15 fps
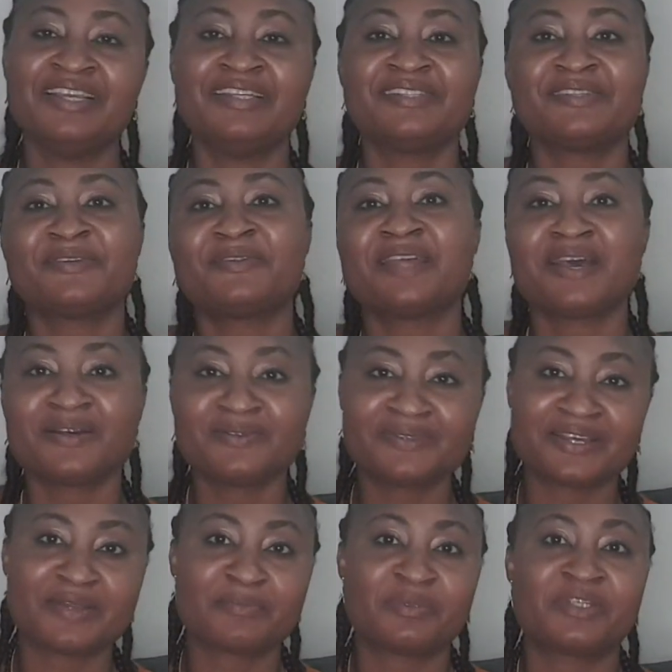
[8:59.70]
So now
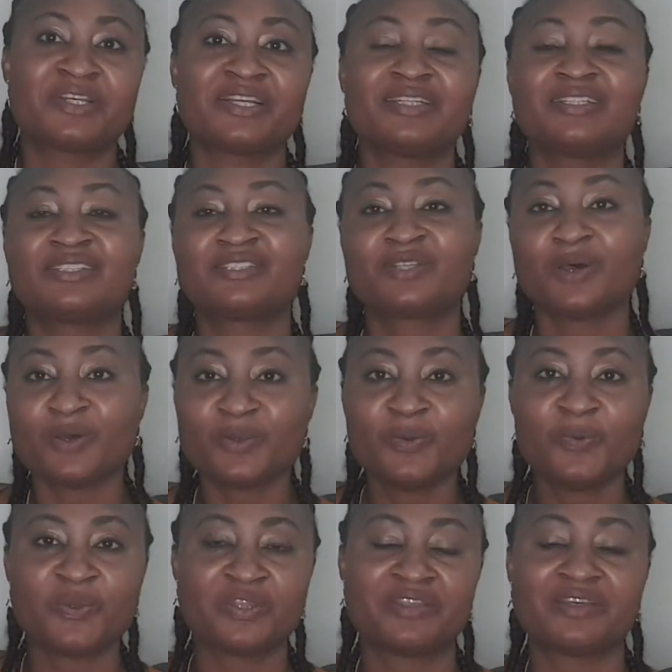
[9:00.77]
that Michelle is
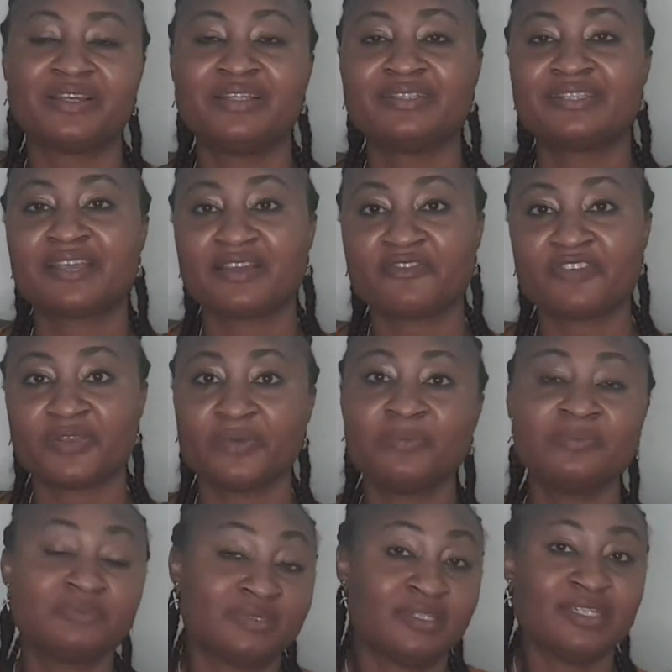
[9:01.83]
done with the interview,
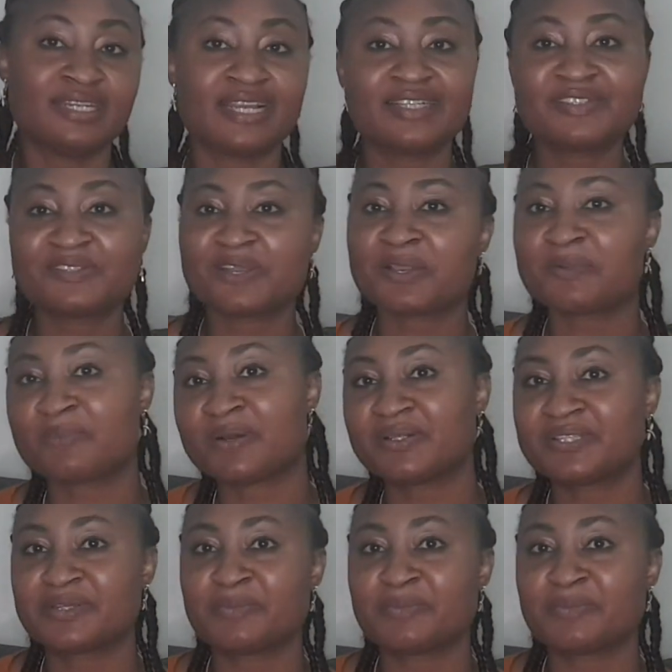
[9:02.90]
let's talk about